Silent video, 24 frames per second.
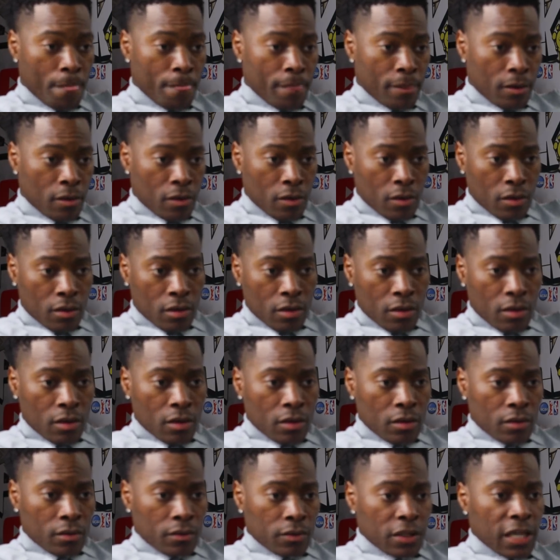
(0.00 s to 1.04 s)
Who bang on
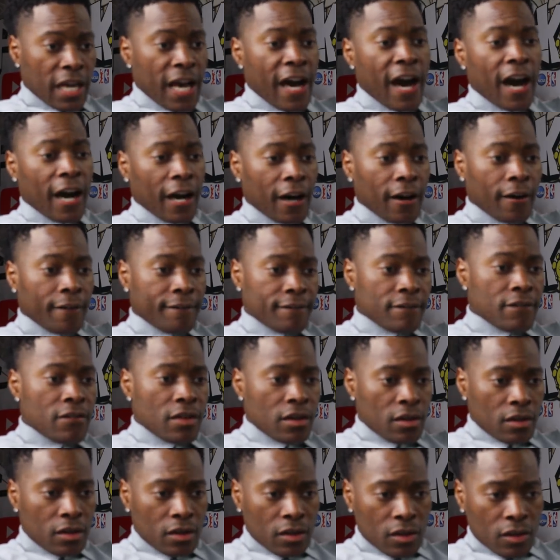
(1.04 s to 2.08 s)
thugs. Yeah. The
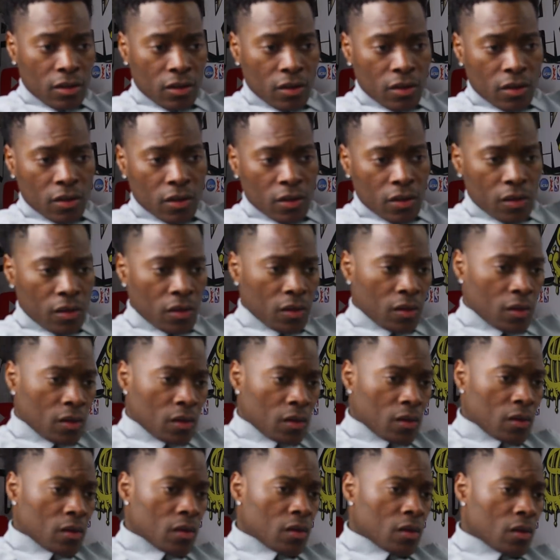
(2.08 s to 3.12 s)
flamethrower slugs,
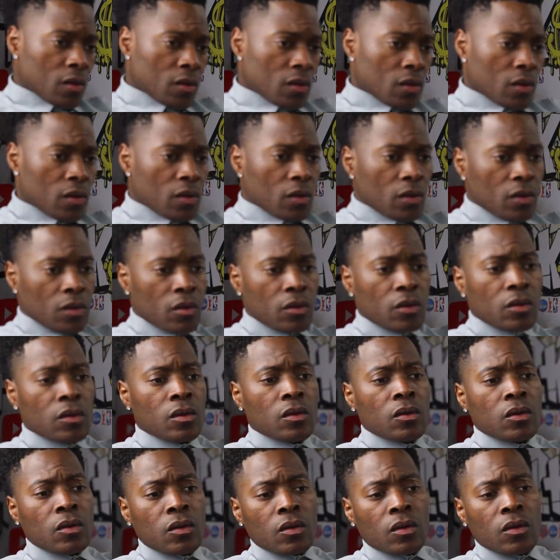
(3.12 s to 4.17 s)
headshot, frying
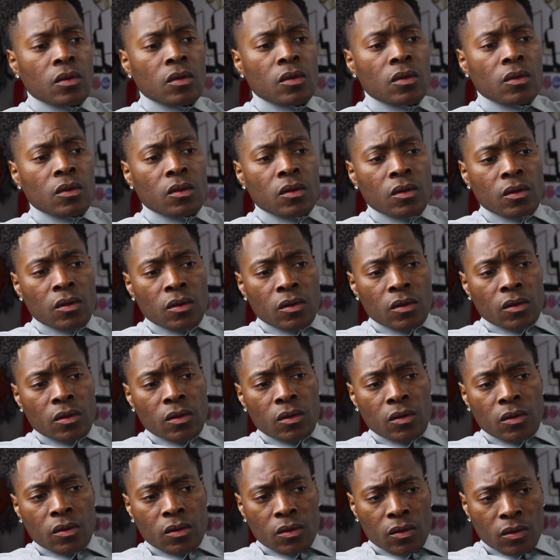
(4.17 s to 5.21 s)
in his egg. Now
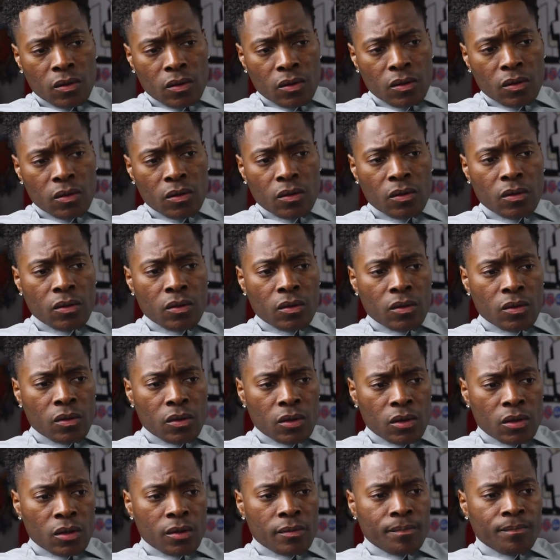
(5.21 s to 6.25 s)
his brain on
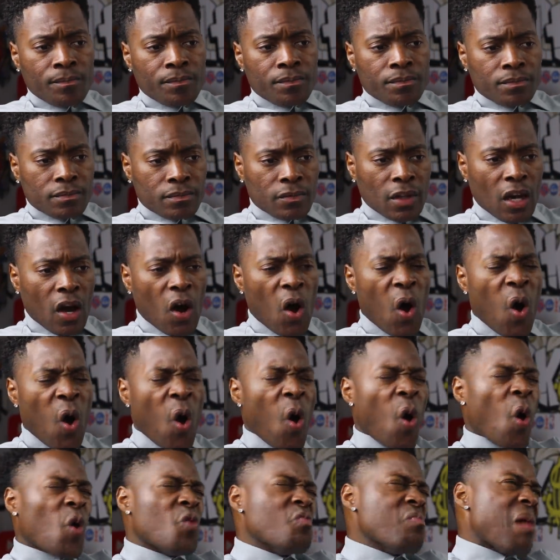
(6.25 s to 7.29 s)
drugs. It ain't no.
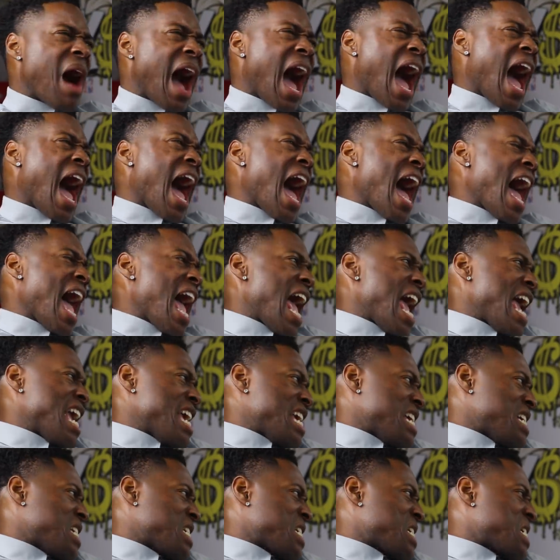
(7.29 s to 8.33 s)
Oh my
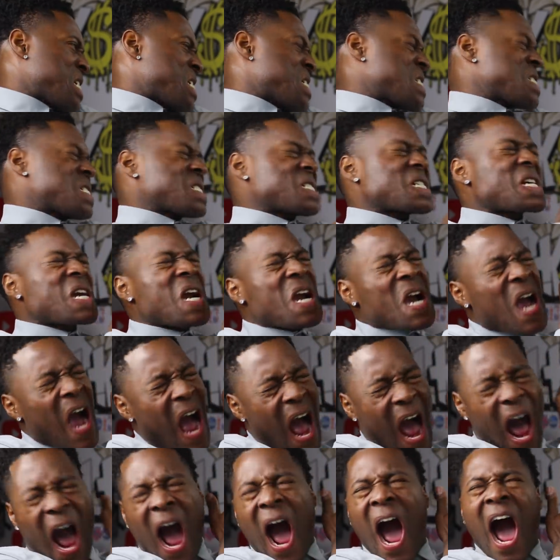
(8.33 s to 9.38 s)

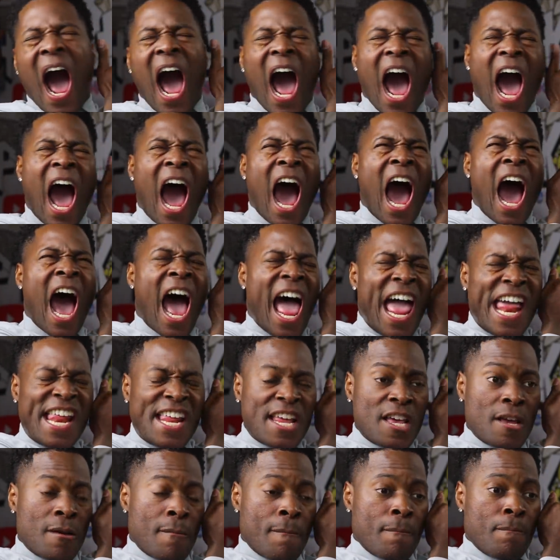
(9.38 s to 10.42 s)

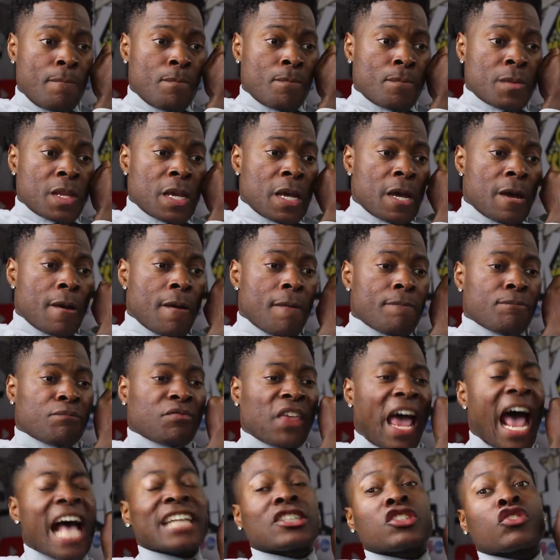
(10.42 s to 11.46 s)
God.
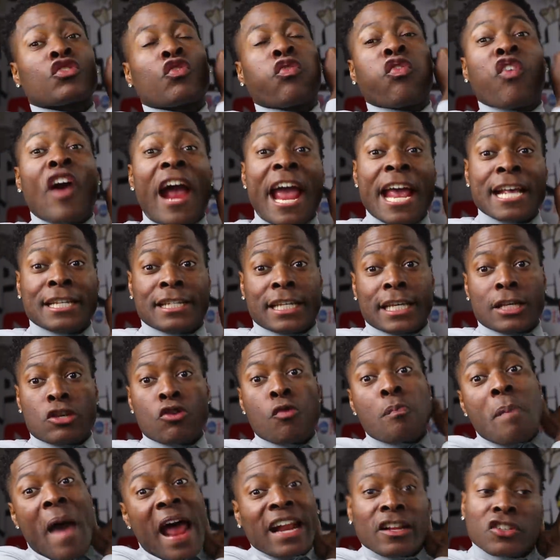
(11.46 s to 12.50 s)
That's crazy. You
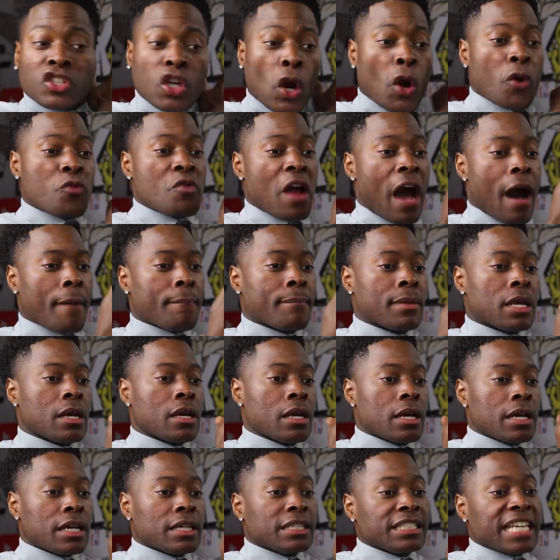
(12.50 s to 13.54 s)
better turn up.
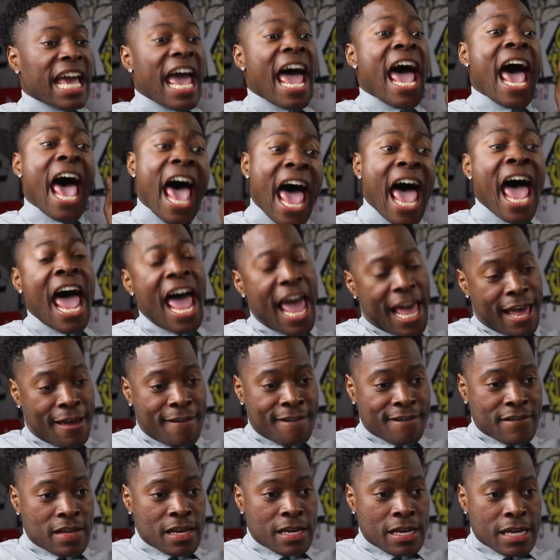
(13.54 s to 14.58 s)
Yeah.